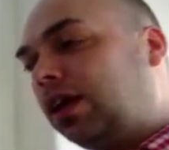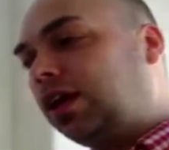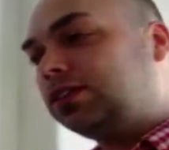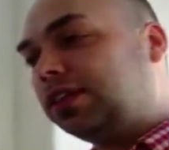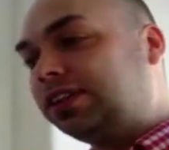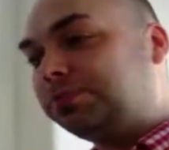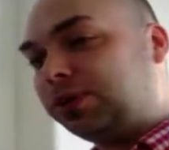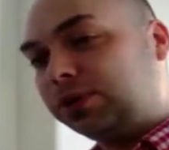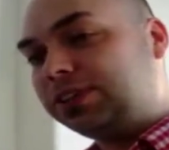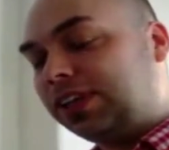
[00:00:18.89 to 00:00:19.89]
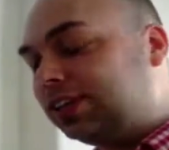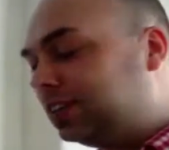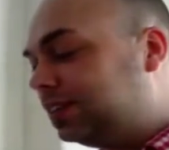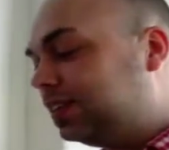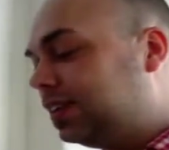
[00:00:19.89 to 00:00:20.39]
So this project
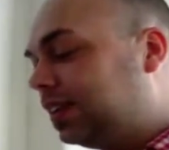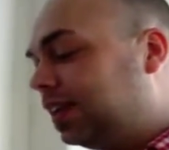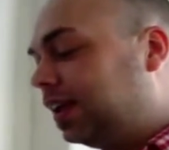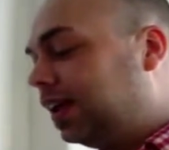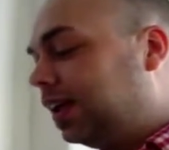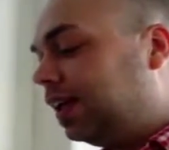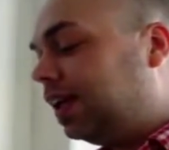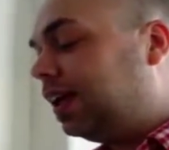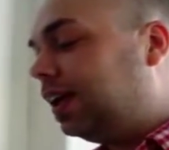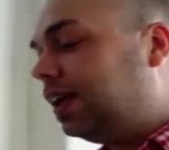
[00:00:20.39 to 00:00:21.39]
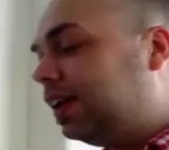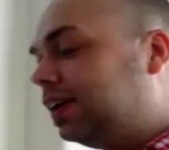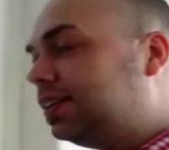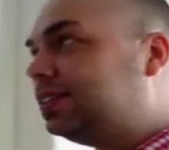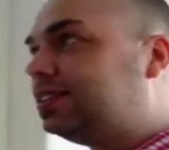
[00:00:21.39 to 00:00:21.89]

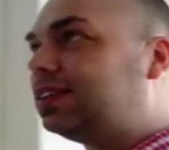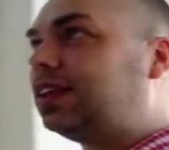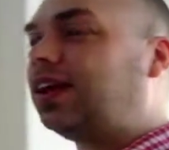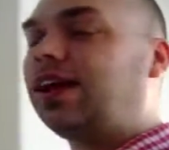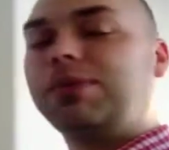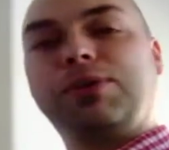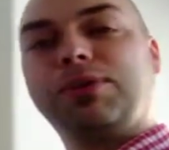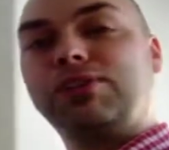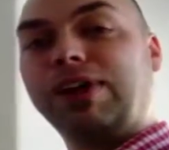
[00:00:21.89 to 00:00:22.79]
is called the